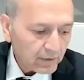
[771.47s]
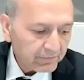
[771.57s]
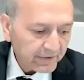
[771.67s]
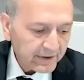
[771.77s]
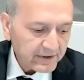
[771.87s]
the
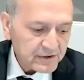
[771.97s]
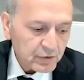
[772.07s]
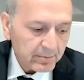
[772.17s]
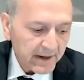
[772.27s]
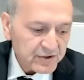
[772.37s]
figures
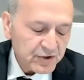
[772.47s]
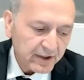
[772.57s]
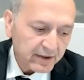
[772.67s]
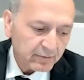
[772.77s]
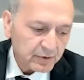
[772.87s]
you
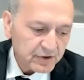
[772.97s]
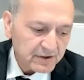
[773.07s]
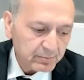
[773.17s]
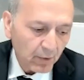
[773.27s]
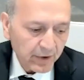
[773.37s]
mentioned, which
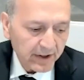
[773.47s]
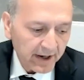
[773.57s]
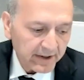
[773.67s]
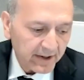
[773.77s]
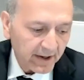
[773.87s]
is
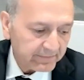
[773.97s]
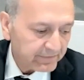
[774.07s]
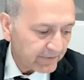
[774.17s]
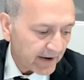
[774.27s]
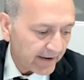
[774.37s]

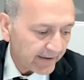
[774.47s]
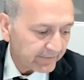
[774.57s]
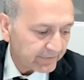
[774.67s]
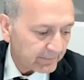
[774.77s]
0.995